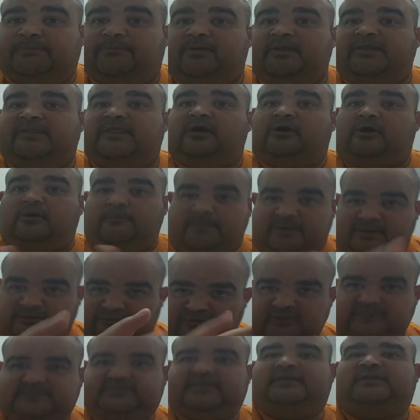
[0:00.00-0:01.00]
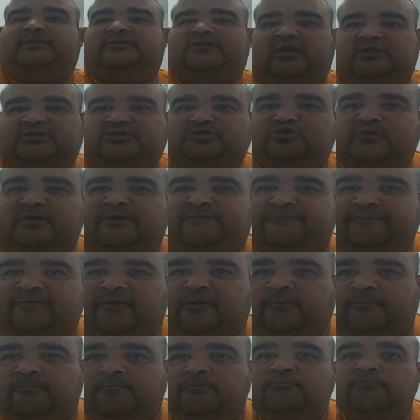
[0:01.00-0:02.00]
they're going to be introduced in the Doctor Strange
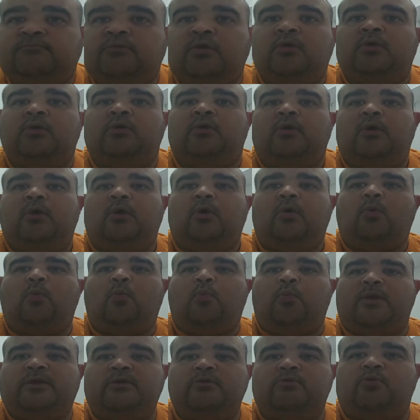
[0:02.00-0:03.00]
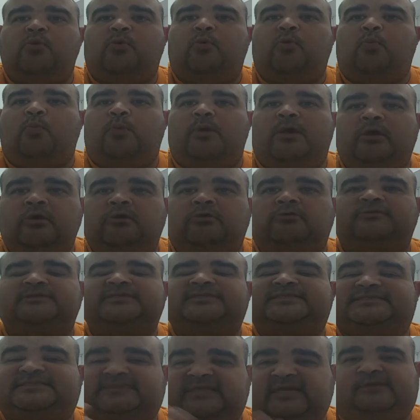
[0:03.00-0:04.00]
film. We will
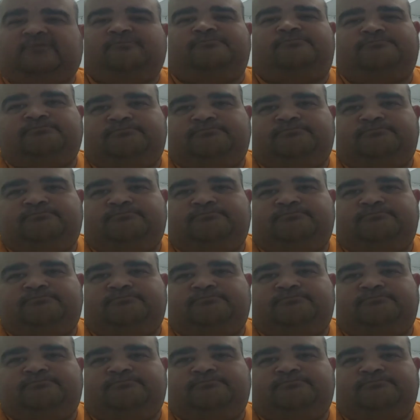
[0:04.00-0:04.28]
see.